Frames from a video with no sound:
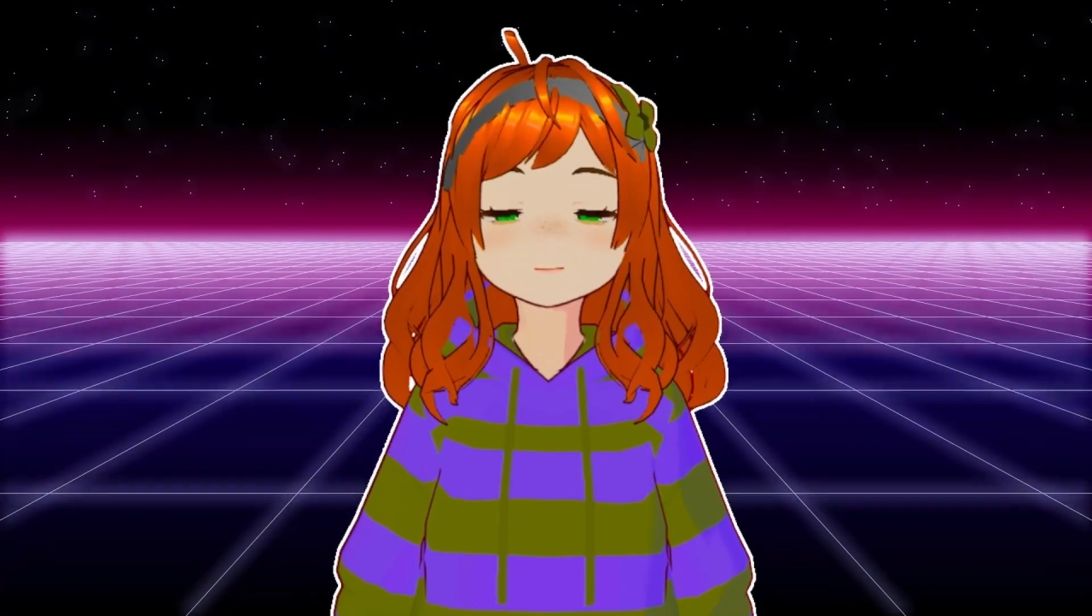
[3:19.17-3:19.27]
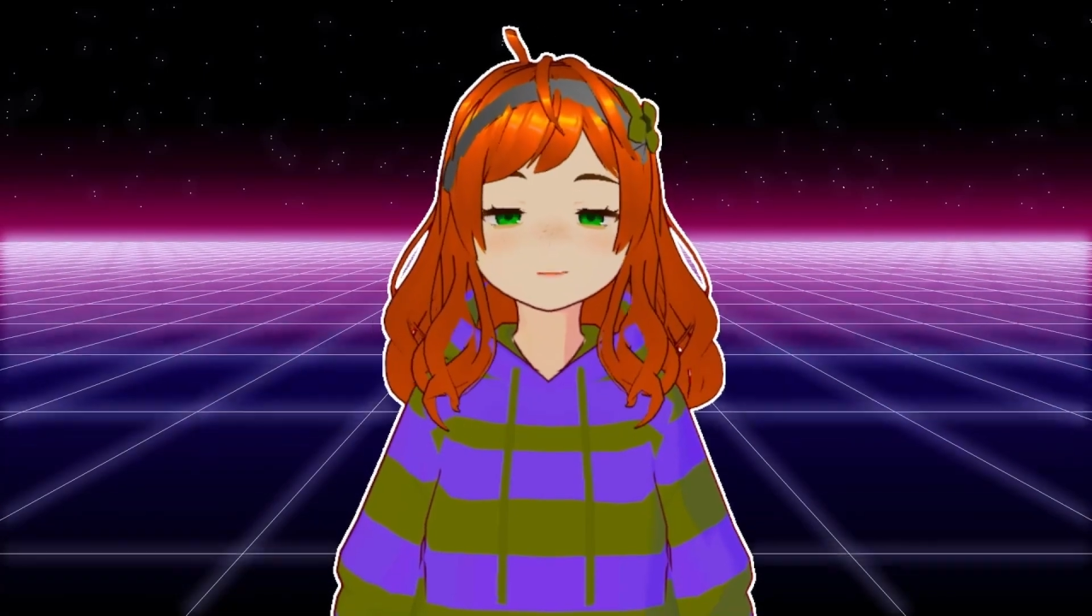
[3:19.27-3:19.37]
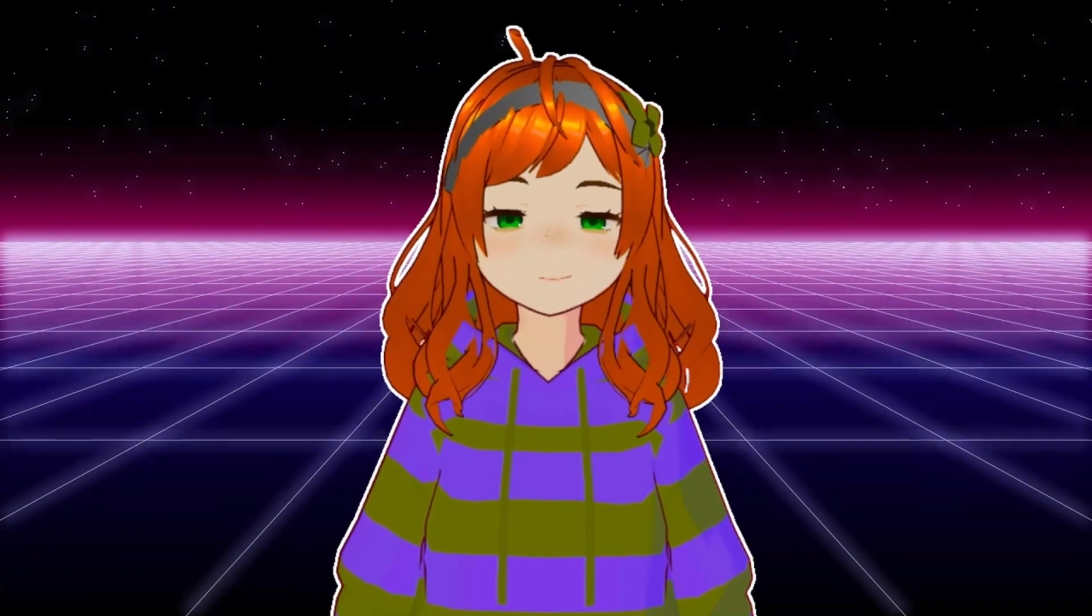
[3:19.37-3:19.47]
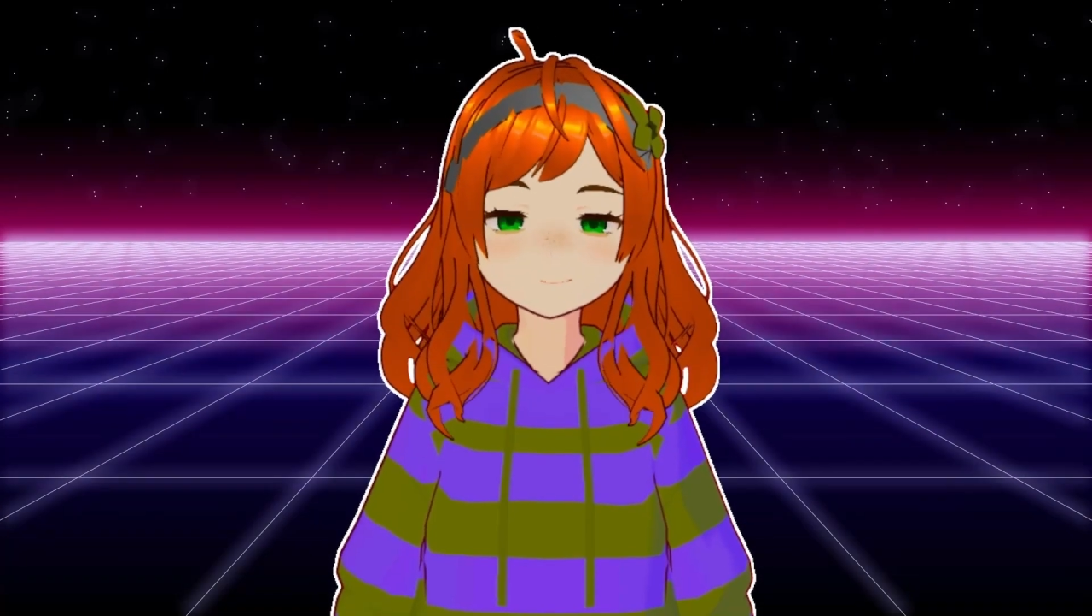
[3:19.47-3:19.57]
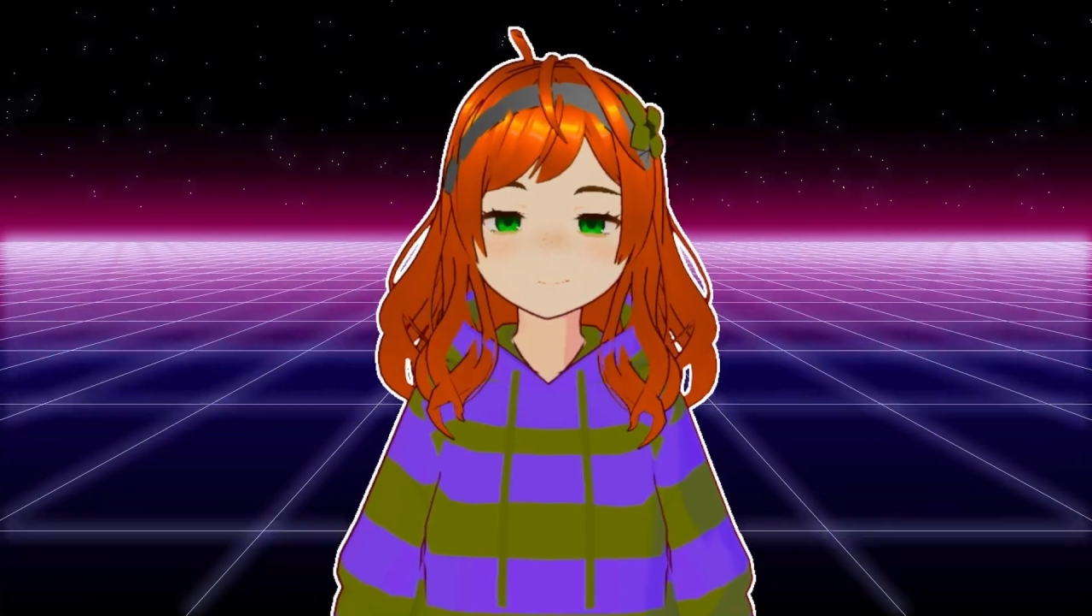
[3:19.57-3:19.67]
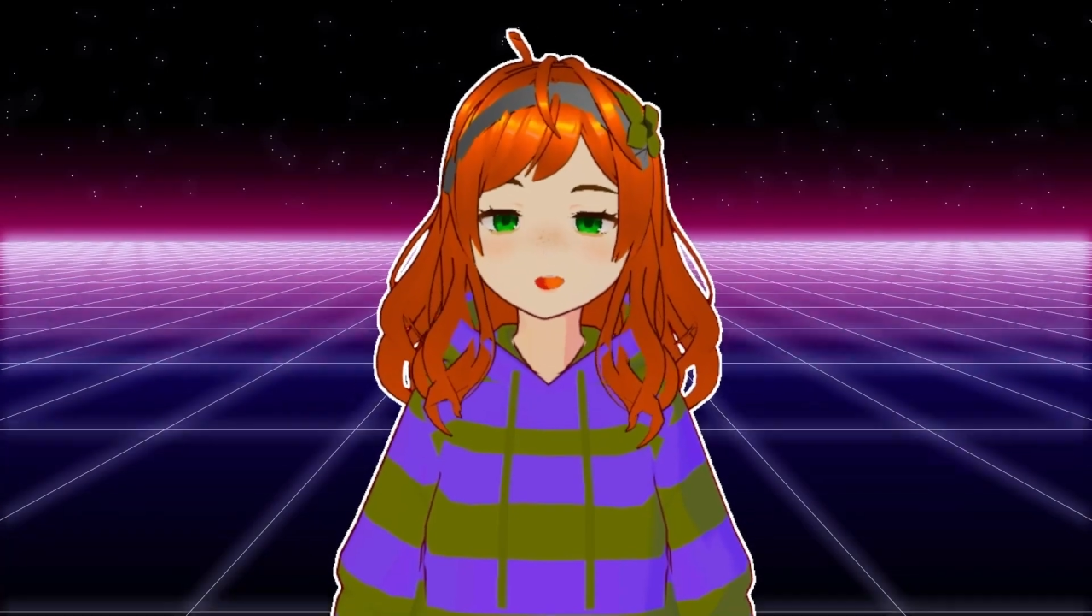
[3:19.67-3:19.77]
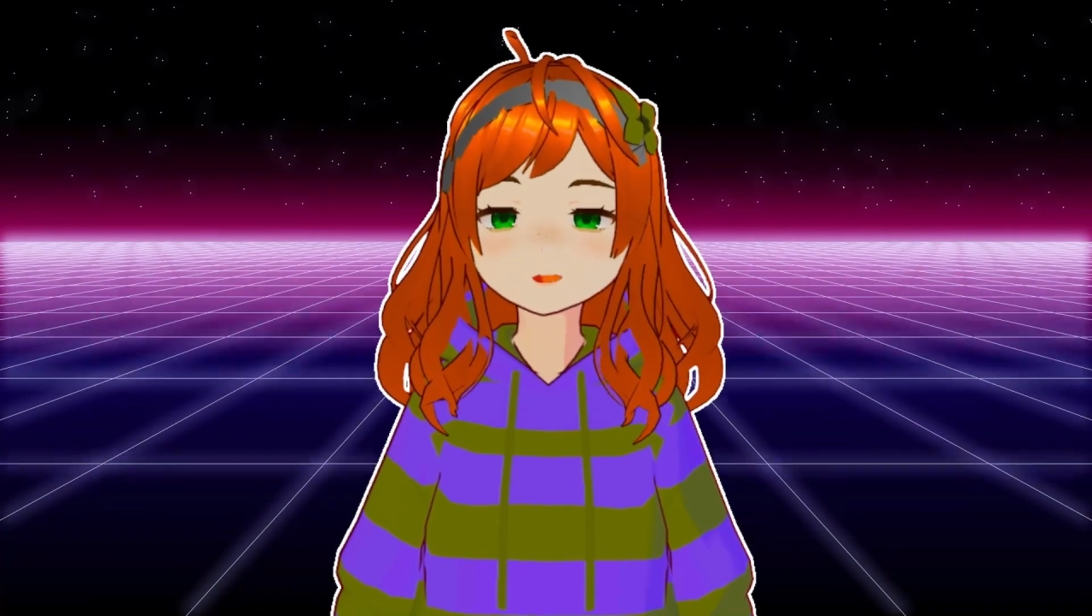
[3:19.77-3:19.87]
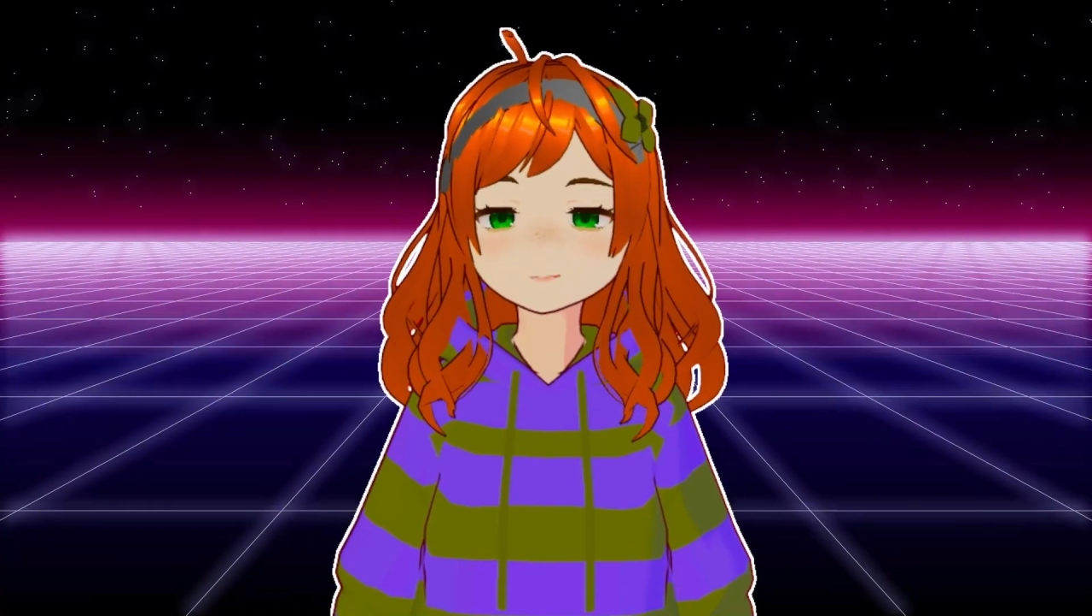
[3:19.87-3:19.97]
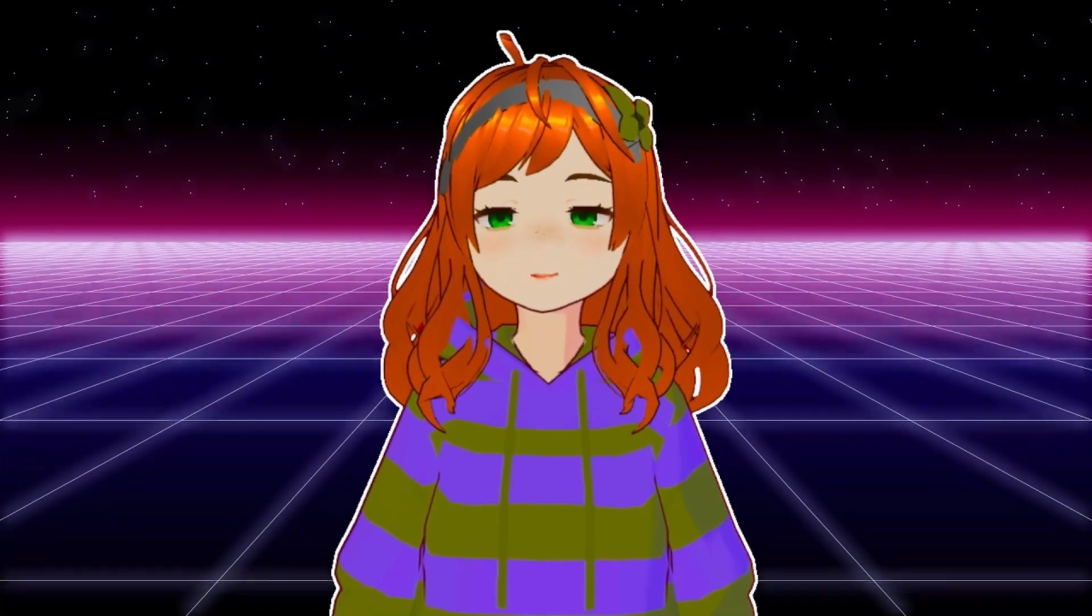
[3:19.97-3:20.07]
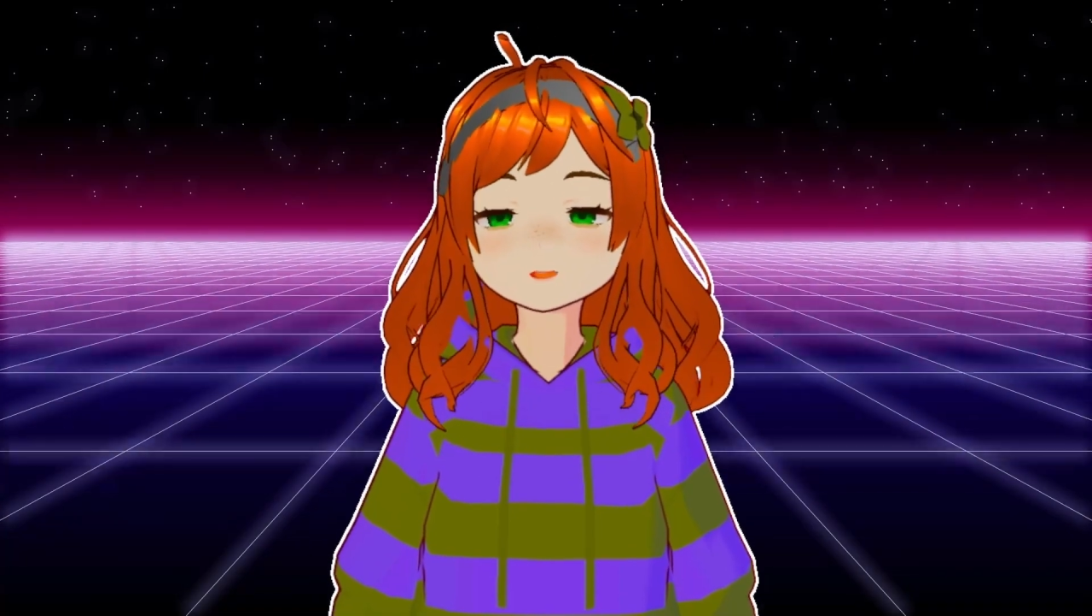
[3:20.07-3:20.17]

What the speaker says: is more proof